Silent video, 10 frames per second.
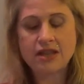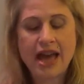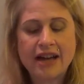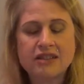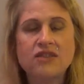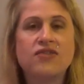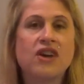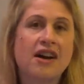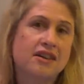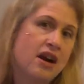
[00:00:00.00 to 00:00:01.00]

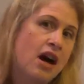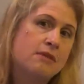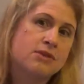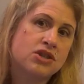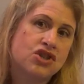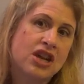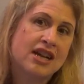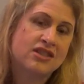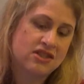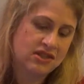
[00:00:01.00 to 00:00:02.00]
Active.com
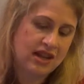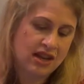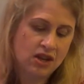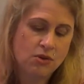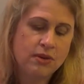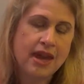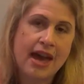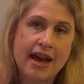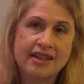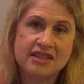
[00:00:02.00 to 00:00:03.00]
suggests is that you
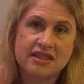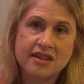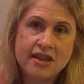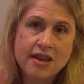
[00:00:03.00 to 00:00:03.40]
get